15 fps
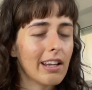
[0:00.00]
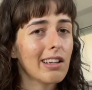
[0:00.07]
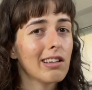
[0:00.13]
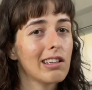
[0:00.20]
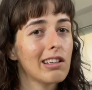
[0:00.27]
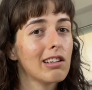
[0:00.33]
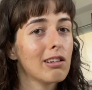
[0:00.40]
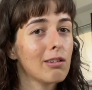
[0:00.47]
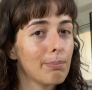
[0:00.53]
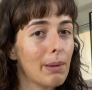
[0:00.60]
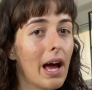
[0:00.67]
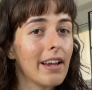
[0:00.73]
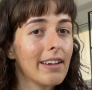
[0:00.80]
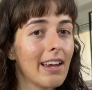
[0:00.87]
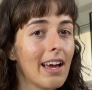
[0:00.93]
a little
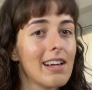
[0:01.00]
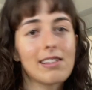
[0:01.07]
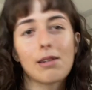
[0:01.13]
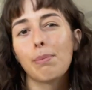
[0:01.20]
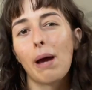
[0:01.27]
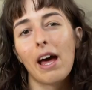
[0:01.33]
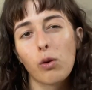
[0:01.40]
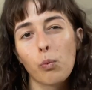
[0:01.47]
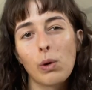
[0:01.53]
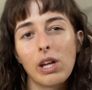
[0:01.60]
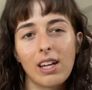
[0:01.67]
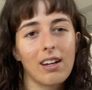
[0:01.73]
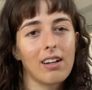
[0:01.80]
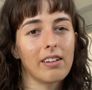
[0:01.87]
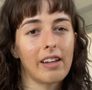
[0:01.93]
bad day. It's a bad
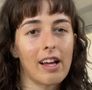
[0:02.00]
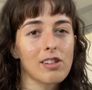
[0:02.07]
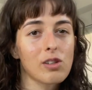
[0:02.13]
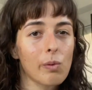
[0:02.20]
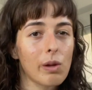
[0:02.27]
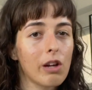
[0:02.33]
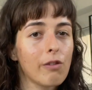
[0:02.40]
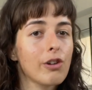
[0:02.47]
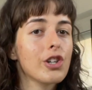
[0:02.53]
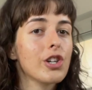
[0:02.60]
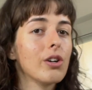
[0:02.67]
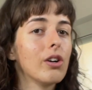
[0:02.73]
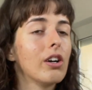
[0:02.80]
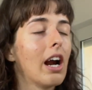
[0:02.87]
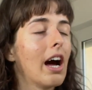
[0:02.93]
week, last week for
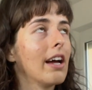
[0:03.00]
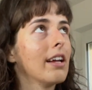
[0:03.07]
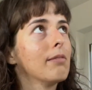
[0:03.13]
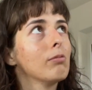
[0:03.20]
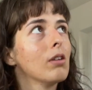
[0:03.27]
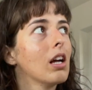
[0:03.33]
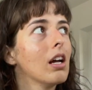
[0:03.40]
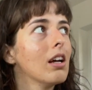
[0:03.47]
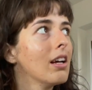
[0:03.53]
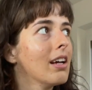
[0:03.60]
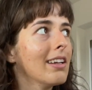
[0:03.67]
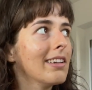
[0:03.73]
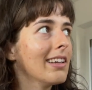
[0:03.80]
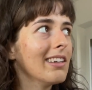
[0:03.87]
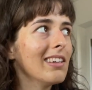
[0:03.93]
sure. I
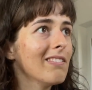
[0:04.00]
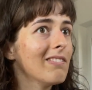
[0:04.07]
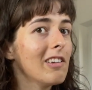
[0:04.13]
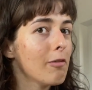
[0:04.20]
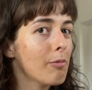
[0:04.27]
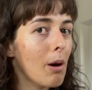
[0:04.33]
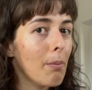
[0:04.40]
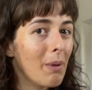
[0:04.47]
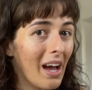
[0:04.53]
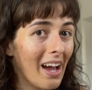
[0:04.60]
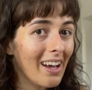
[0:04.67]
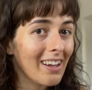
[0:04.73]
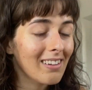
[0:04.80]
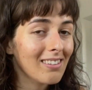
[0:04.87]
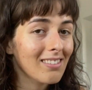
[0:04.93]
didn't even leave my
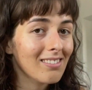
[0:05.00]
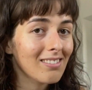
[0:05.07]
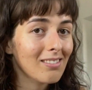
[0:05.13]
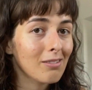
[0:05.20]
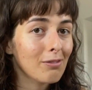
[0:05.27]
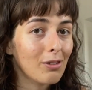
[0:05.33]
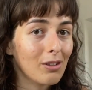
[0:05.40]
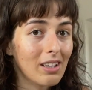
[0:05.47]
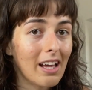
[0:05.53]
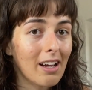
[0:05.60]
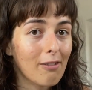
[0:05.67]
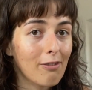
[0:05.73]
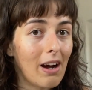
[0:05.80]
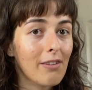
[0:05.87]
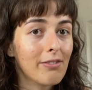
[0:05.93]
bed for like
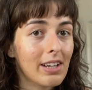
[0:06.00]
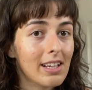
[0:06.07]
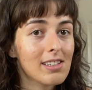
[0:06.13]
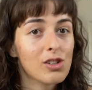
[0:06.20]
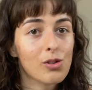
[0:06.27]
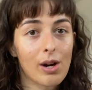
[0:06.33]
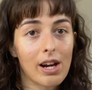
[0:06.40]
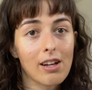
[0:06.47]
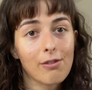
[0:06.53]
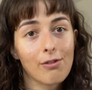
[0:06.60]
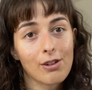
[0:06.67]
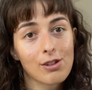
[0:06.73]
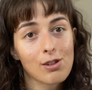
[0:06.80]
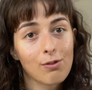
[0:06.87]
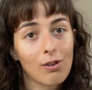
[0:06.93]
5 days straight,
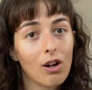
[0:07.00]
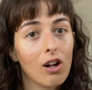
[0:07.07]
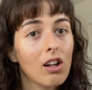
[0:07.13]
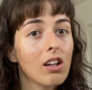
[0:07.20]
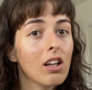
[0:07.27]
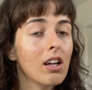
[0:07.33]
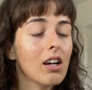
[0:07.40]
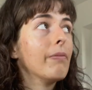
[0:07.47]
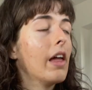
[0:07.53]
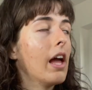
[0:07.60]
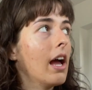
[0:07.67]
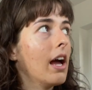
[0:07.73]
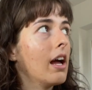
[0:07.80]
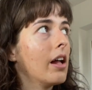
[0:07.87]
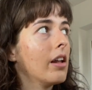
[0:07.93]
first of all.
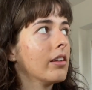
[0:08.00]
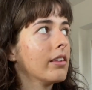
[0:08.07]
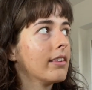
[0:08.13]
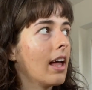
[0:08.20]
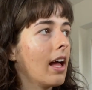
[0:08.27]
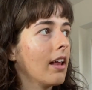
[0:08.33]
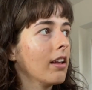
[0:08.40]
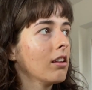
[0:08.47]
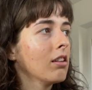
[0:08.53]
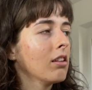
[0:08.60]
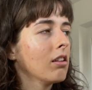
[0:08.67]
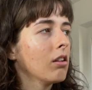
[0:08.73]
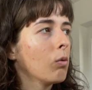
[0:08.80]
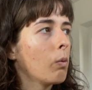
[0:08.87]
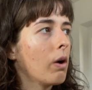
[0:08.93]
And
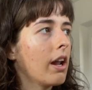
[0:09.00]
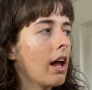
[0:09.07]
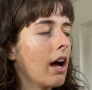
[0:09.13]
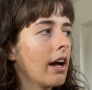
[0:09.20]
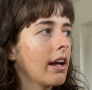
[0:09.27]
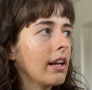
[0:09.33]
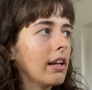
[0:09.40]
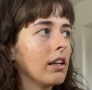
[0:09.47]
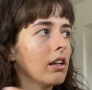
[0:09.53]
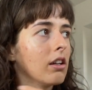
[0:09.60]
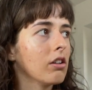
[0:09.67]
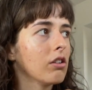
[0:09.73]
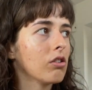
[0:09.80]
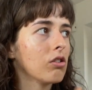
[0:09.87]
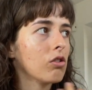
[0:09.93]
then when I
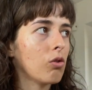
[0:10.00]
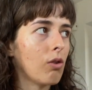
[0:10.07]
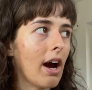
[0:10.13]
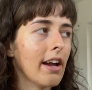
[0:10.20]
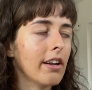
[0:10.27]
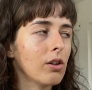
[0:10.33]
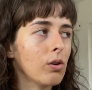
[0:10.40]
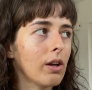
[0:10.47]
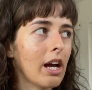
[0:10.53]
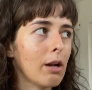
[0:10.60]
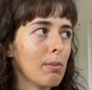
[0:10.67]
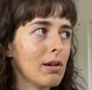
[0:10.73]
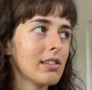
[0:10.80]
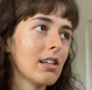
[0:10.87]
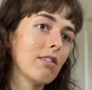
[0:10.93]
tried to get
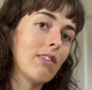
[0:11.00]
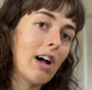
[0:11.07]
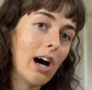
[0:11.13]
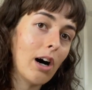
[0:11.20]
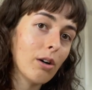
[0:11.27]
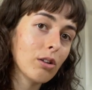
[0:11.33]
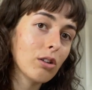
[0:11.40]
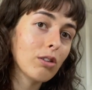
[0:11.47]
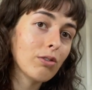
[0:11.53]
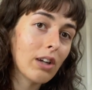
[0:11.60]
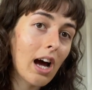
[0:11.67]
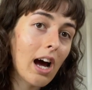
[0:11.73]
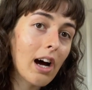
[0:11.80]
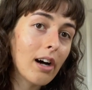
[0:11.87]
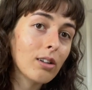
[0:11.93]
myself out of the
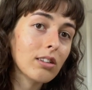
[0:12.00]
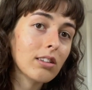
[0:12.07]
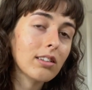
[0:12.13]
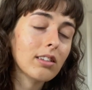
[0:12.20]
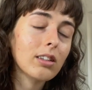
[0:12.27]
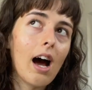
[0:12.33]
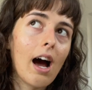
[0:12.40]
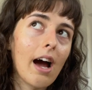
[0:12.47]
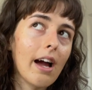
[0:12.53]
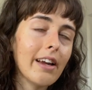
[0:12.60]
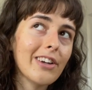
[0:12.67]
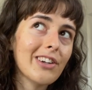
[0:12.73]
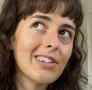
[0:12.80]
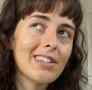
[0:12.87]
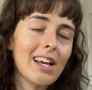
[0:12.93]
house, I
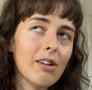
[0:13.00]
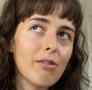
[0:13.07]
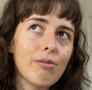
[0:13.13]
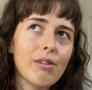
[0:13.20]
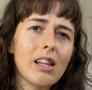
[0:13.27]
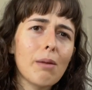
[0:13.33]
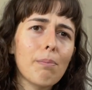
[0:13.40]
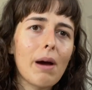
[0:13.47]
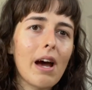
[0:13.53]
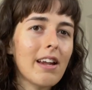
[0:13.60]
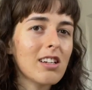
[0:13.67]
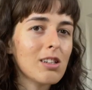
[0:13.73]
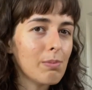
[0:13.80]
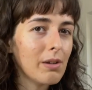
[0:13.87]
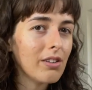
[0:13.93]
just had really bad
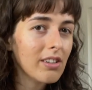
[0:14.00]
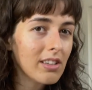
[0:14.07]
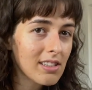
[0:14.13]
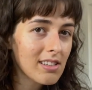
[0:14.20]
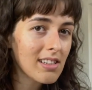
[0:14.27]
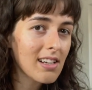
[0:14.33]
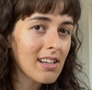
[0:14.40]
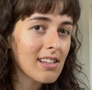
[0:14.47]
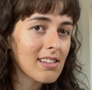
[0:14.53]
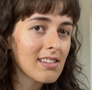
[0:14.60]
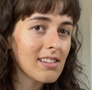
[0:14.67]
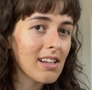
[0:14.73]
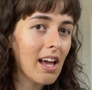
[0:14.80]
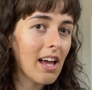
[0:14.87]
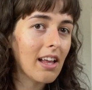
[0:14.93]
experiences,
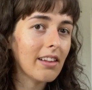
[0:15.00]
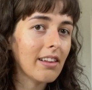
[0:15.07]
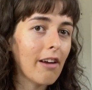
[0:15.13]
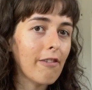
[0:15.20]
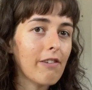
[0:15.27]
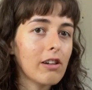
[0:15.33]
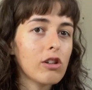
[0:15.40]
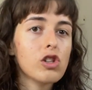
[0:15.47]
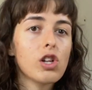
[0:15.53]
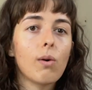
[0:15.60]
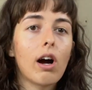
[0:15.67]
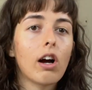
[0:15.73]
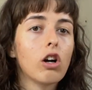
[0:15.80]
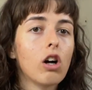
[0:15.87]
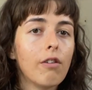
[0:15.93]
and I felt so
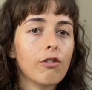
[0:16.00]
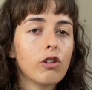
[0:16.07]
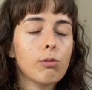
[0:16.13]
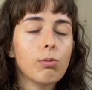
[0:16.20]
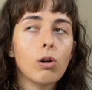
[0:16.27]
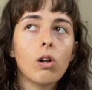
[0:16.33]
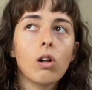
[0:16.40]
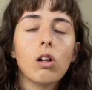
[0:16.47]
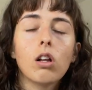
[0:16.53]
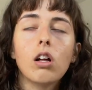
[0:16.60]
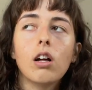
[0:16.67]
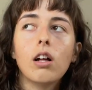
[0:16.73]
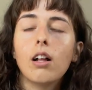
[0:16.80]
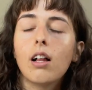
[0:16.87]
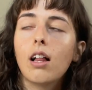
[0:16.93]
uncomfortable.
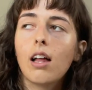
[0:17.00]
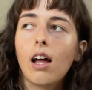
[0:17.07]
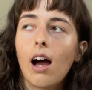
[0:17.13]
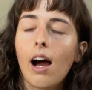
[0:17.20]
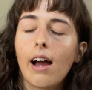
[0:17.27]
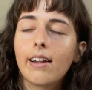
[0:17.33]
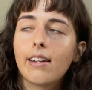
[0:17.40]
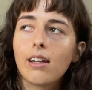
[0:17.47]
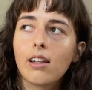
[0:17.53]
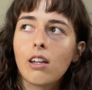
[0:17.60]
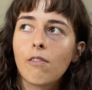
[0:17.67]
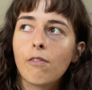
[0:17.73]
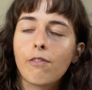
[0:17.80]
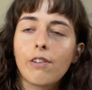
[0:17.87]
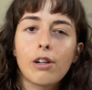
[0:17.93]
I didn't
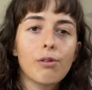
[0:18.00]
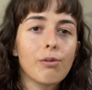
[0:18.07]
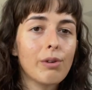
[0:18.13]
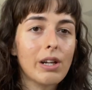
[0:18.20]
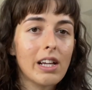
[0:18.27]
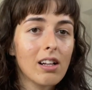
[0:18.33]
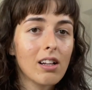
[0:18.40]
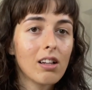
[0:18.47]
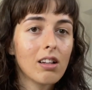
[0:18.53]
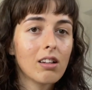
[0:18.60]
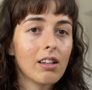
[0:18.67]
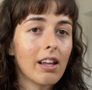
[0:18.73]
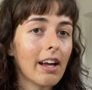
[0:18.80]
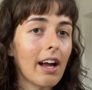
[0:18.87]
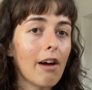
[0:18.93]
even feel real.
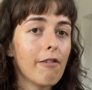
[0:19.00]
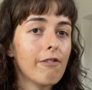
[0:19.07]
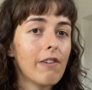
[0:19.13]
Like, I